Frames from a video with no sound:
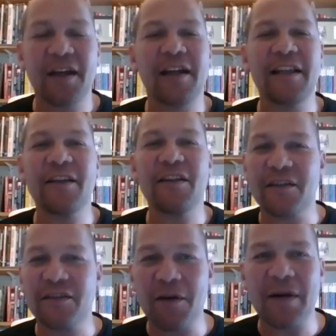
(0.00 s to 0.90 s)
And then you
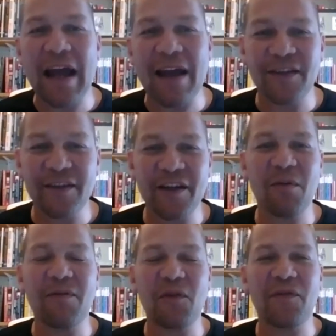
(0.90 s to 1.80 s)
just don't have to deal
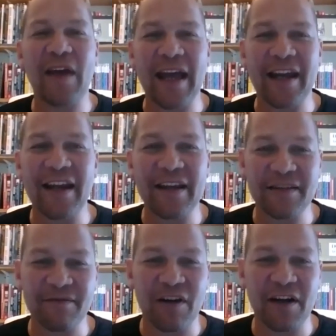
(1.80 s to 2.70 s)
with all the
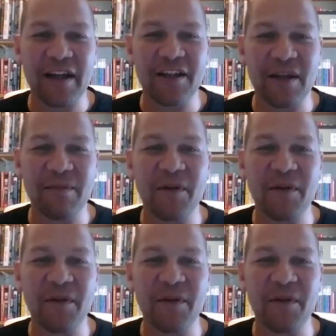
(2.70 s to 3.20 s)
headaches of running a gym.